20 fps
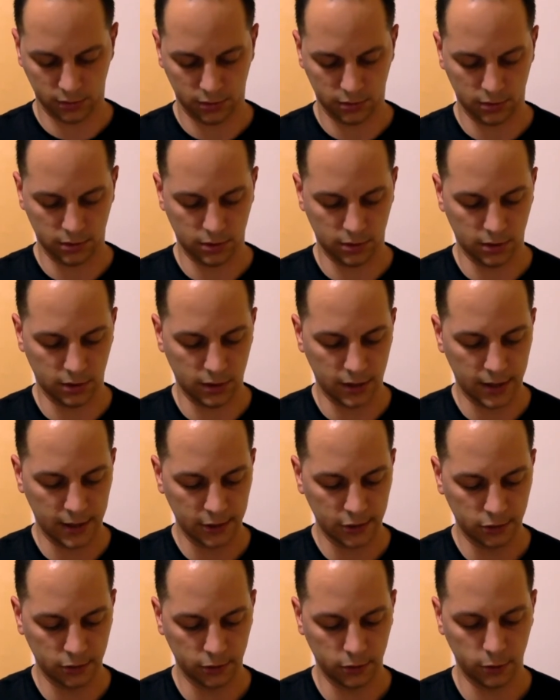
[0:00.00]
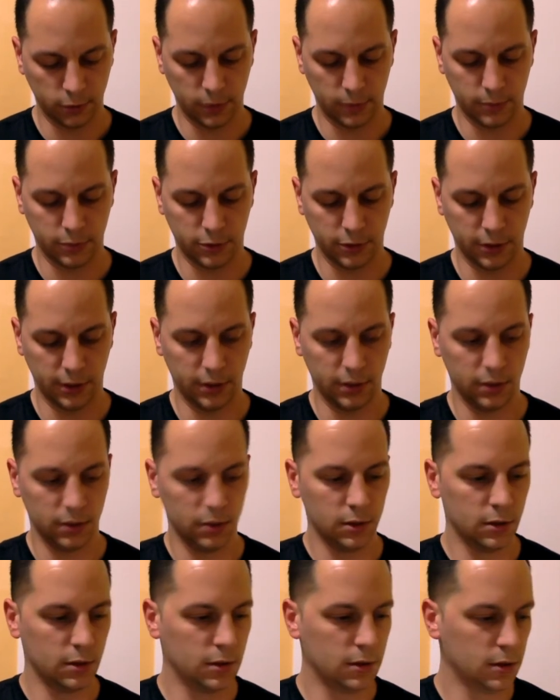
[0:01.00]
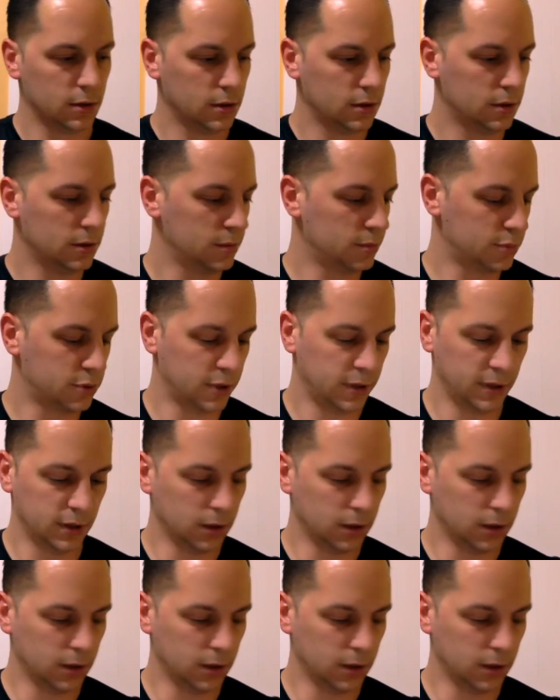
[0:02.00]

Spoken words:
And then the last week will be pretty